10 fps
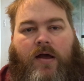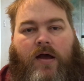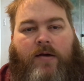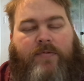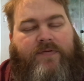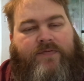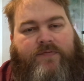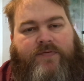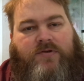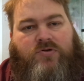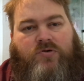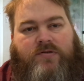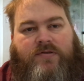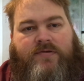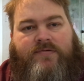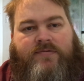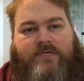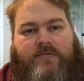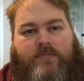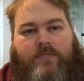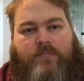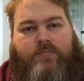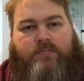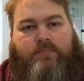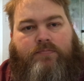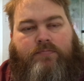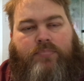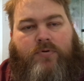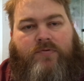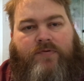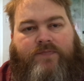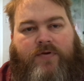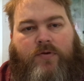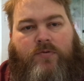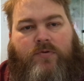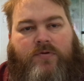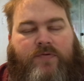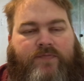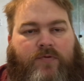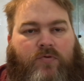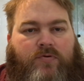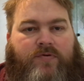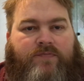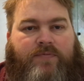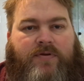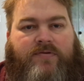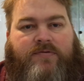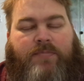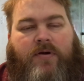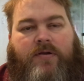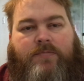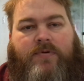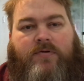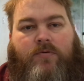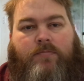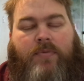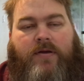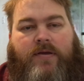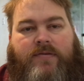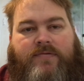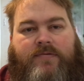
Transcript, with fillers: If you've enjoyed this book review, or you've been inspired by it,